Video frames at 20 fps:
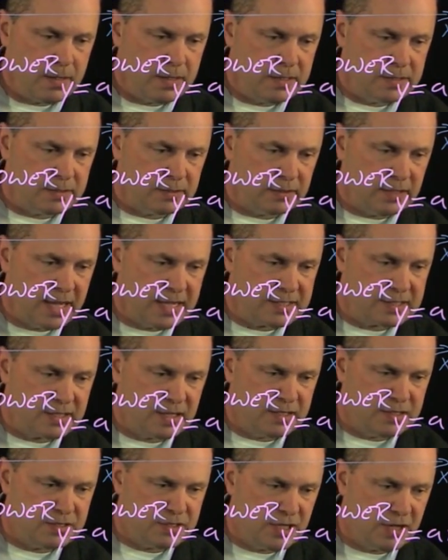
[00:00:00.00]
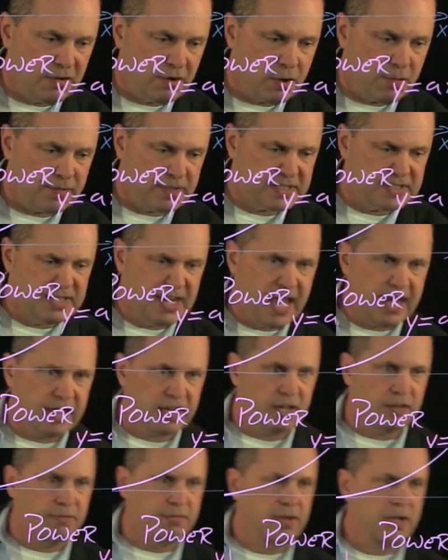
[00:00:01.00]
is less than 0, if it's
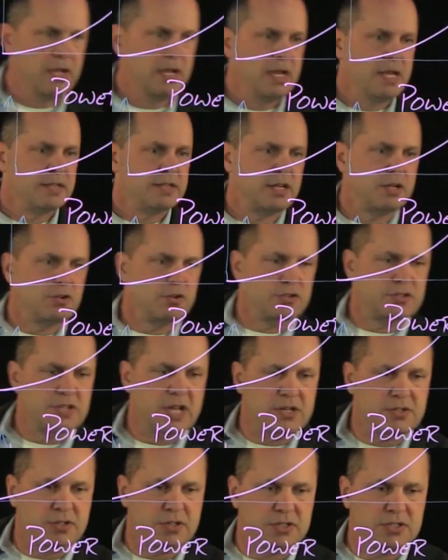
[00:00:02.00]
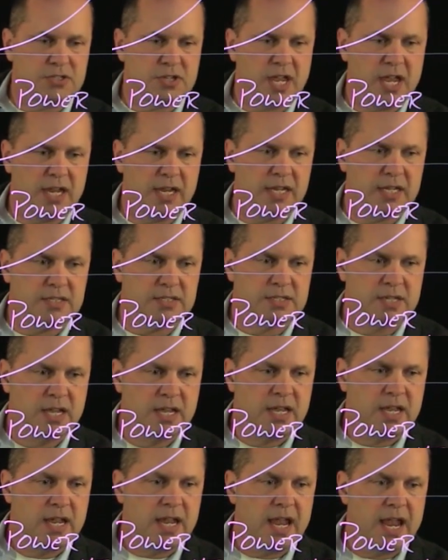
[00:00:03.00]
negative, then you're essentially saying it's
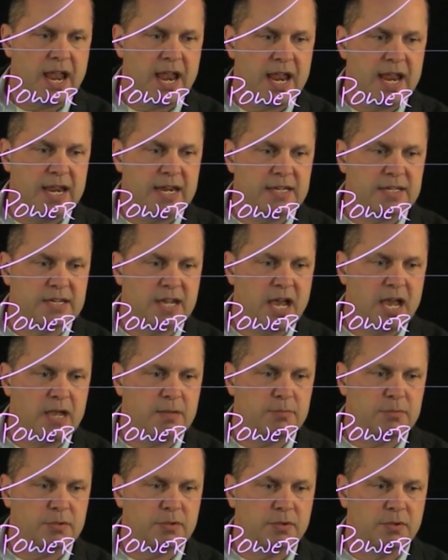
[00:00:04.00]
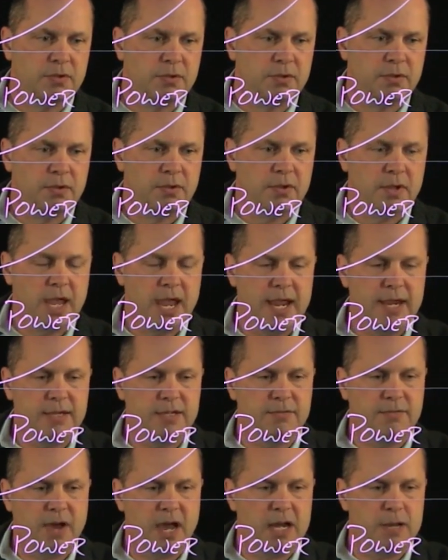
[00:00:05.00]
a times
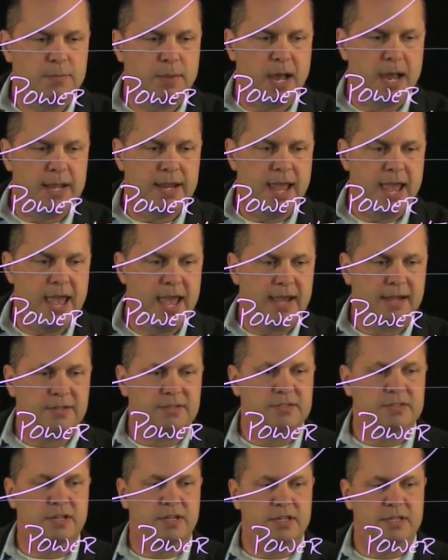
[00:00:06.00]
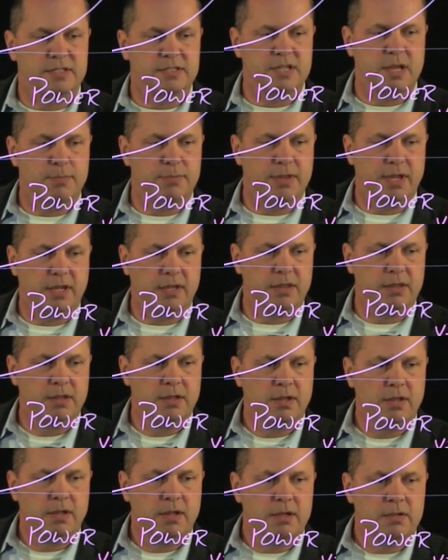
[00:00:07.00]
a divided by x to the something,
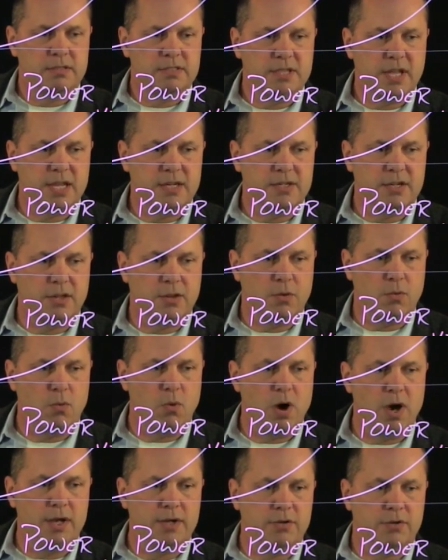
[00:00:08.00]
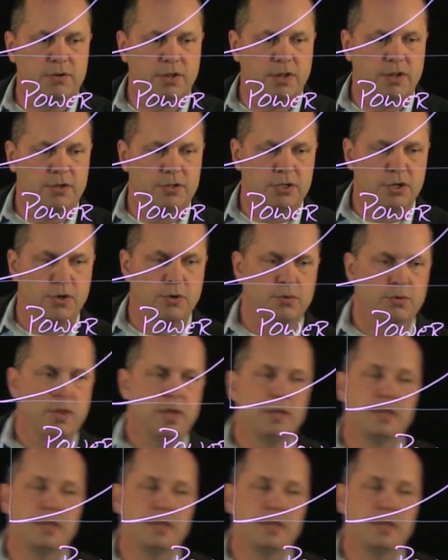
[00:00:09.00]
say to the 1 or to the 2,